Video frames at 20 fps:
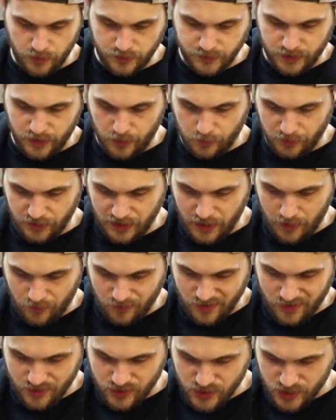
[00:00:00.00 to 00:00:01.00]
I was able to
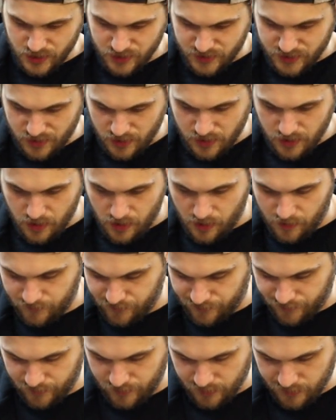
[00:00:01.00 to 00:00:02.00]
get just
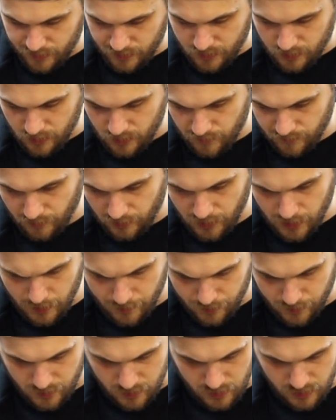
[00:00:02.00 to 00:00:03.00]
enough of the
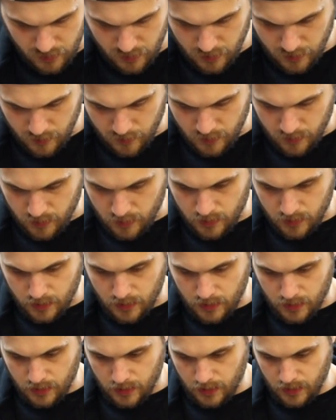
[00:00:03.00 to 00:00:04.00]
lip
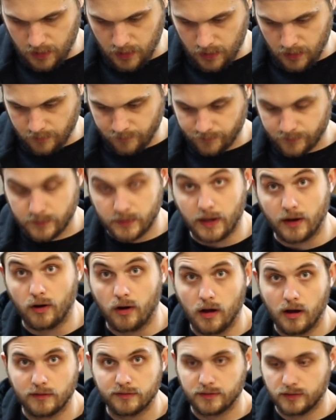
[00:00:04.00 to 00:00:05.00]
and get her
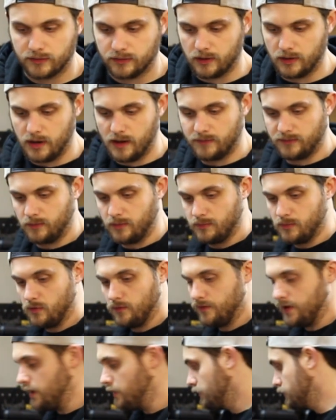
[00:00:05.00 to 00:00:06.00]
off, so I didn't have to
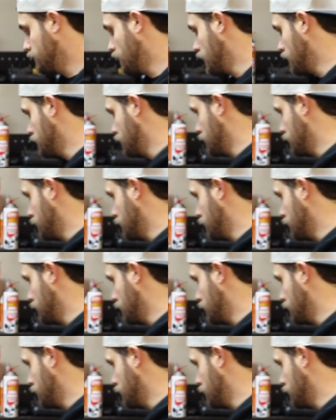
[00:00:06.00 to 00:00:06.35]
remove that side